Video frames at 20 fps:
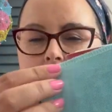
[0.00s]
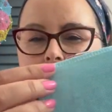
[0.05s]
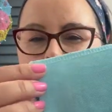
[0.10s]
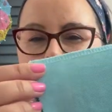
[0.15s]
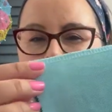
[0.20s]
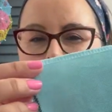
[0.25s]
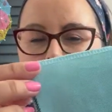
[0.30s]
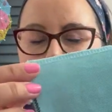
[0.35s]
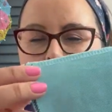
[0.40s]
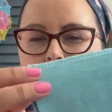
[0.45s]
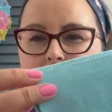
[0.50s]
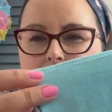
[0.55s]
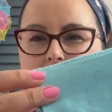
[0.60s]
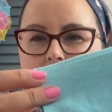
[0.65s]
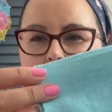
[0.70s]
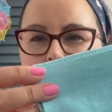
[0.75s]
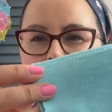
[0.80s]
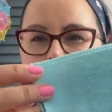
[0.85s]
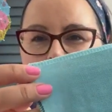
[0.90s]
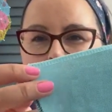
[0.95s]
is on a piece
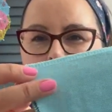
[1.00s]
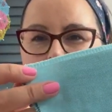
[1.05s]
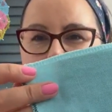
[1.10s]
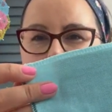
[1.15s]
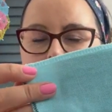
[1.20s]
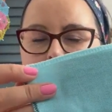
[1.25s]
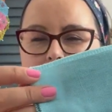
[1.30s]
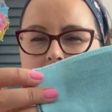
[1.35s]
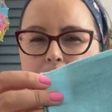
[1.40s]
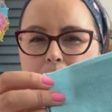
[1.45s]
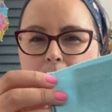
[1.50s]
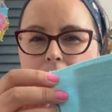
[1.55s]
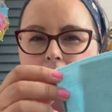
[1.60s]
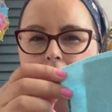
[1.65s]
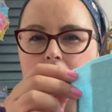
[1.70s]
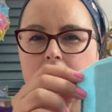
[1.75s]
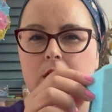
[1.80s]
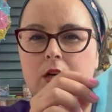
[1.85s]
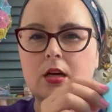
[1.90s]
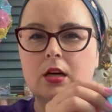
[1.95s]
of deep,
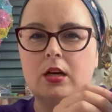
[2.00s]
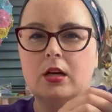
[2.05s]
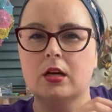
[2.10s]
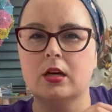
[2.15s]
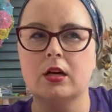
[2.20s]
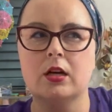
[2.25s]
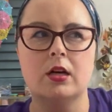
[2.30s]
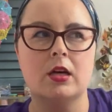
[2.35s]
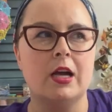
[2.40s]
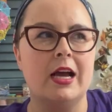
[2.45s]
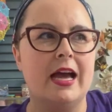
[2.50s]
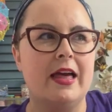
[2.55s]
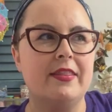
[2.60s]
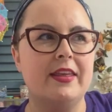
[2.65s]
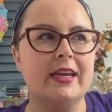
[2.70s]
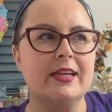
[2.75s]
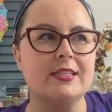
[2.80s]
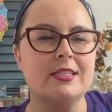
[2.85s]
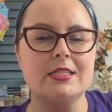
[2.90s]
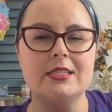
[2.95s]
I
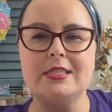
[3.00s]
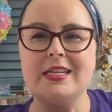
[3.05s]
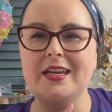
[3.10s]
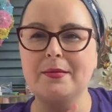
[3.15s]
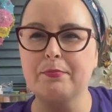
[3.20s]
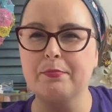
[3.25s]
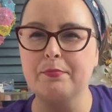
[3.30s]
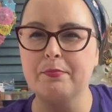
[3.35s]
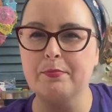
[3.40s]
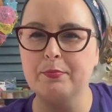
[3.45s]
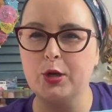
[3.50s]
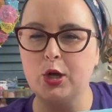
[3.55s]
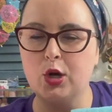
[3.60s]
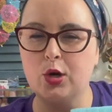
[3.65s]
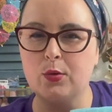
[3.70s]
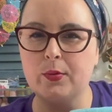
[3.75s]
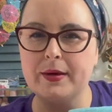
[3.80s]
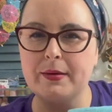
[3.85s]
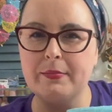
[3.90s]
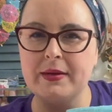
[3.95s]
think it's deep
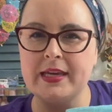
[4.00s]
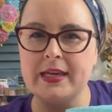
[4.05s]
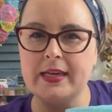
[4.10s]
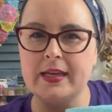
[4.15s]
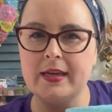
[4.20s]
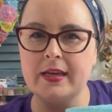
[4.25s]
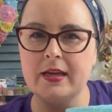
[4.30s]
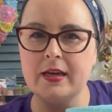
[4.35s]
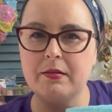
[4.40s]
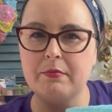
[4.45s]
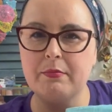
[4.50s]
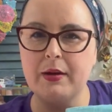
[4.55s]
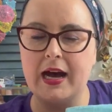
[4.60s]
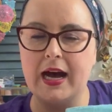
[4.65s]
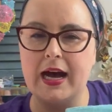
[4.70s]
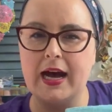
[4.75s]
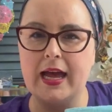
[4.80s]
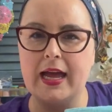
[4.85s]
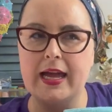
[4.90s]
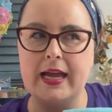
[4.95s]
Caribbean
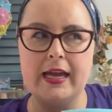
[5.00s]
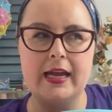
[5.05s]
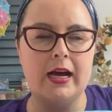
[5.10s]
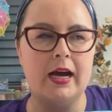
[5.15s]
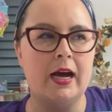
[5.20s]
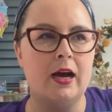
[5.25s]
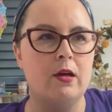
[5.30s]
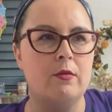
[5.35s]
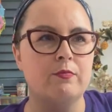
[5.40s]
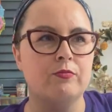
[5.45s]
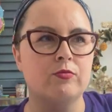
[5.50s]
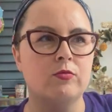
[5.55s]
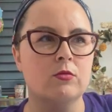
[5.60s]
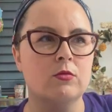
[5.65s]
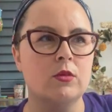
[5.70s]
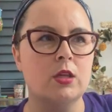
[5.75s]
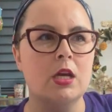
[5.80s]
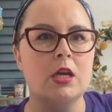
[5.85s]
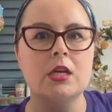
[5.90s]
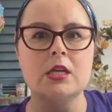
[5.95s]
by um,
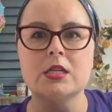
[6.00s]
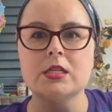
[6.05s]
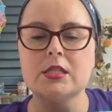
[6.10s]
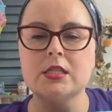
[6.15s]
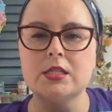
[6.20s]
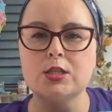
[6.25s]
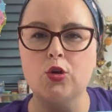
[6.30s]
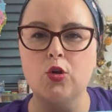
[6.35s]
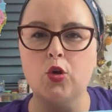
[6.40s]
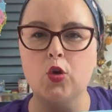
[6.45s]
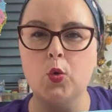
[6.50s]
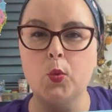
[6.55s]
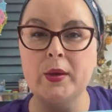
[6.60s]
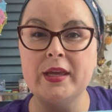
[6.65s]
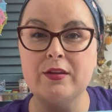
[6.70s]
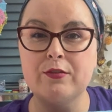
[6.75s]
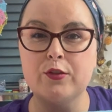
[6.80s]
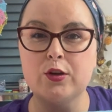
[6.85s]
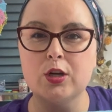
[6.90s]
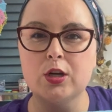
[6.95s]
Silk
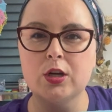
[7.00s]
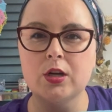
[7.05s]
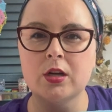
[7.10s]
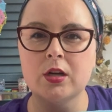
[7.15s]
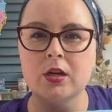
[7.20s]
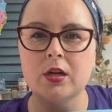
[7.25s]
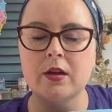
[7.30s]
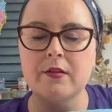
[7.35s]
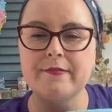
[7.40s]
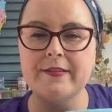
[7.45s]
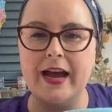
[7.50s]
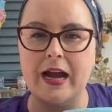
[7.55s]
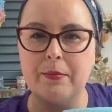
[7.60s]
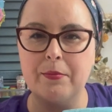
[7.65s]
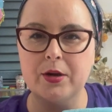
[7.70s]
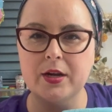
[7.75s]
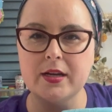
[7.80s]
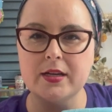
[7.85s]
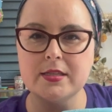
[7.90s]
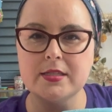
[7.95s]
Weaver
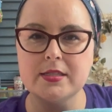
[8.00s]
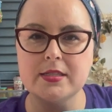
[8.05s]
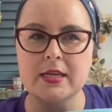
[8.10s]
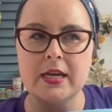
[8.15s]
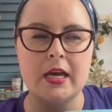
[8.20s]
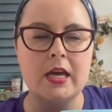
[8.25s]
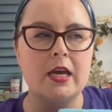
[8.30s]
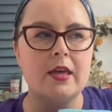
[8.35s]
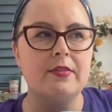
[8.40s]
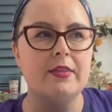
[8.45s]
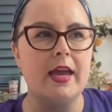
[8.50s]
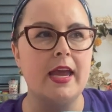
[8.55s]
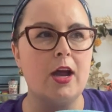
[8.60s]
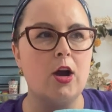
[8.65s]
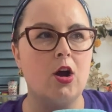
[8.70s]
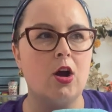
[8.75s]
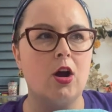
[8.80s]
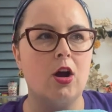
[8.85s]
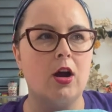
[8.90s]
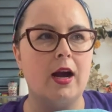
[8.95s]
Fabrics. They
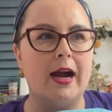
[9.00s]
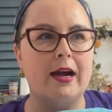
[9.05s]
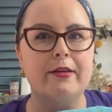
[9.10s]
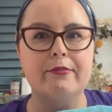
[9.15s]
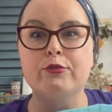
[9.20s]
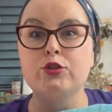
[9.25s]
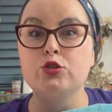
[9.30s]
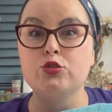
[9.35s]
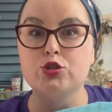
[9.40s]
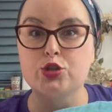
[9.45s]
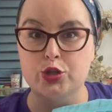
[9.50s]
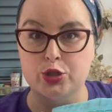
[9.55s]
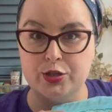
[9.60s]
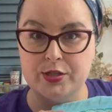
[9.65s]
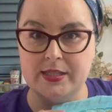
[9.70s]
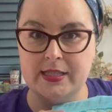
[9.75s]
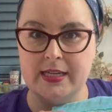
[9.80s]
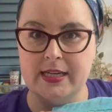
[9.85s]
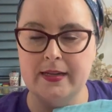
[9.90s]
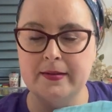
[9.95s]
are out of New
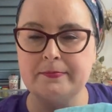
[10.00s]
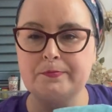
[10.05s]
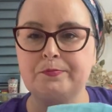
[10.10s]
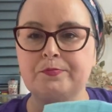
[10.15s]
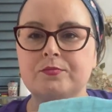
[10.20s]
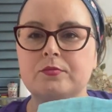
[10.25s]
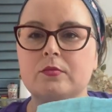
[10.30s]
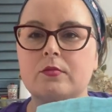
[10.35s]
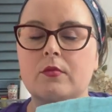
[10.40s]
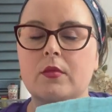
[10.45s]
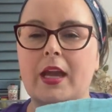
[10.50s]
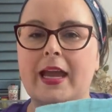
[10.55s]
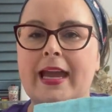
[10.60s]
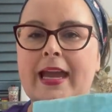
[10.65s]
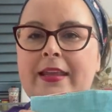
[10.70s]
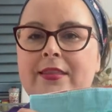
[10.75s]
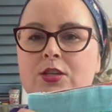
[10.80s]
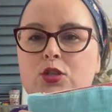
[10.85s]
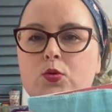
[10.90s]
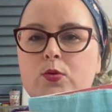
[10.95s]
Jersey.
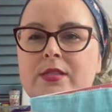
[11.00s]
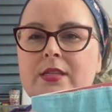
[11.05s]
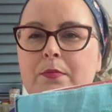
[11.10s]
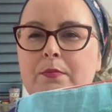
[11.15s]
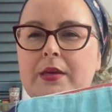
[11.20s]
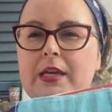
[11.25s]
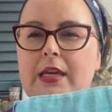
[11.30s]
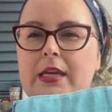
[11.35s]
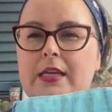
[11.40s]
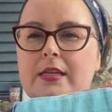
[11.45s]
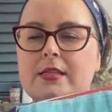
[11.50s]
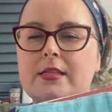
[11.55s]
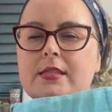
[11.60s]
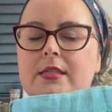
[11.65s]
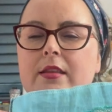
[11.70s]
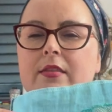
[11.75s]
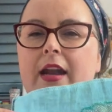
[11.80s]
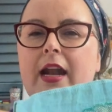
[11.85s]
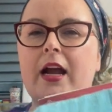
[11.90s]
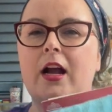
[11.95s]
And this was a piece
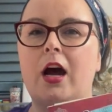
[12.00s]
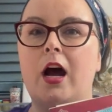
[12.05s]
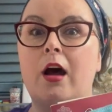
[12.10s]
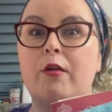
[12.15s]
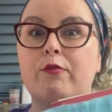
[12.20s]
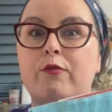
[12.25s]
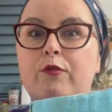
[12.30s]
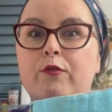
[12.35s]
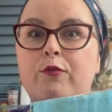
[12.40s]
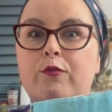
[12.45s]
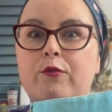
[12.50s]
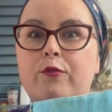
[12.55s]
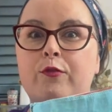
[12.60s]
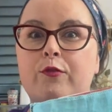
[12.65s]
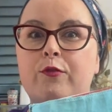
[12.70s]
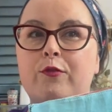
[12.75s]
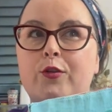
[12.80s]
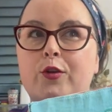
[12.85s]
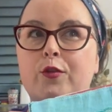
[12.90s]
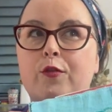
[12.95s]
that I got
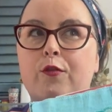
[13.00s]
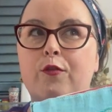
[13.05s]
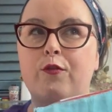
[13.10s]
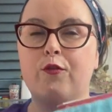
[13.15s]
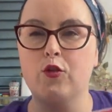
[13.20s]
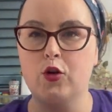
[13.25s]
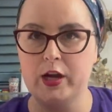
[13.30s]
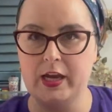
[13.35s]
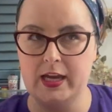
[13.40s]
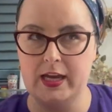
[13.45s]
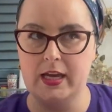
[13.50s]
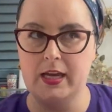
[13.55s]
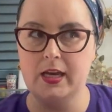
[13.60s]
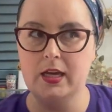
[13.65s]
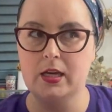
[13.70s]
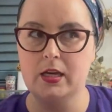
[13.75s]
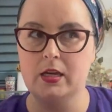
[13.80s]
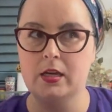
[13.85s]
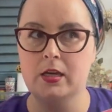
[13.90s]
for free